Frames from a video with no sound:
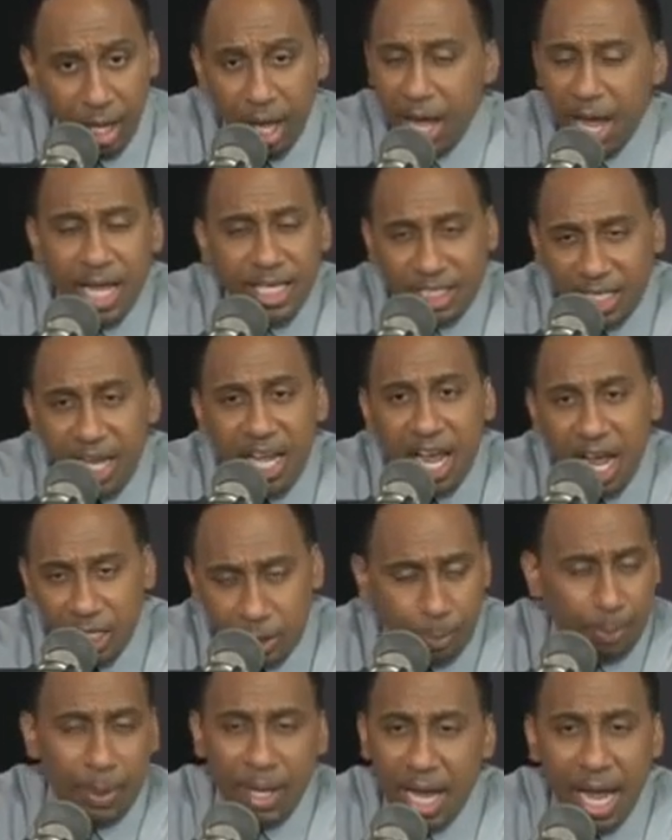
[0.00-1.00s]
It's
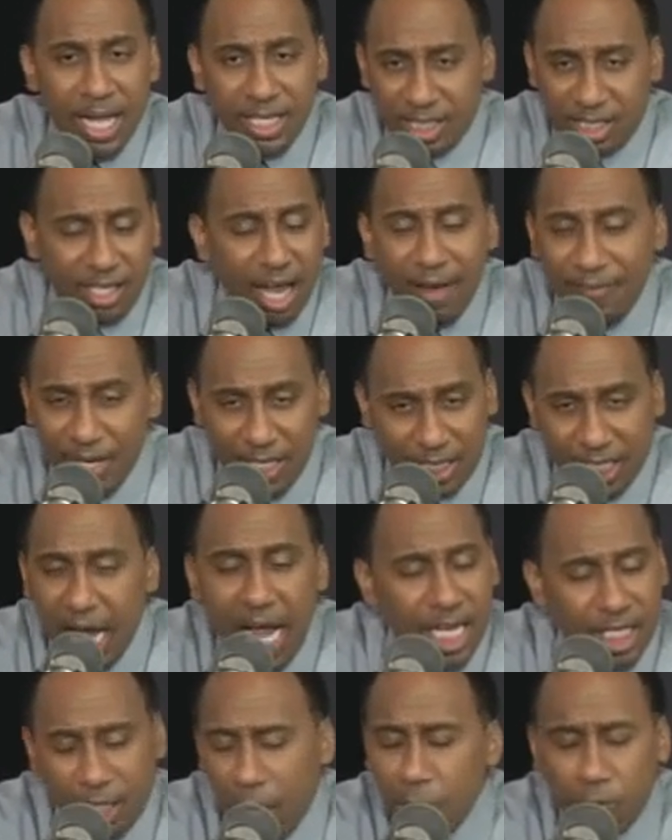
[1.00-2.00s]
ESPN
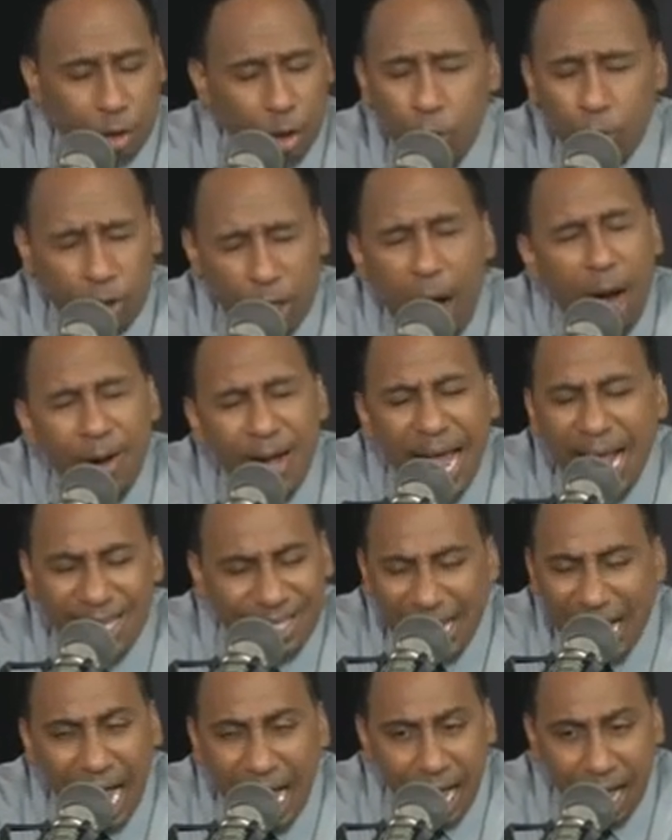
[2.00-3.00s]
710. Don't you turn
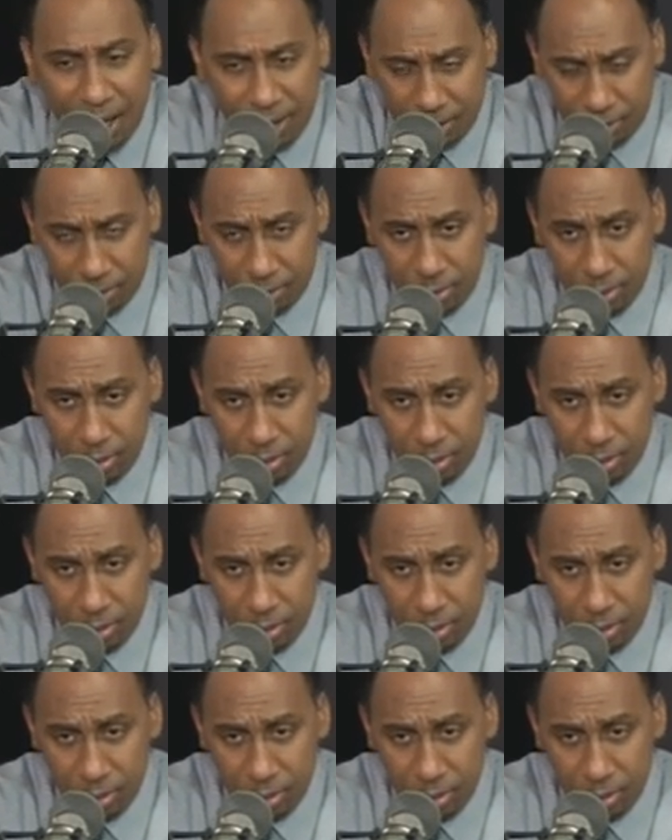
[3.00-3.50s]
that down.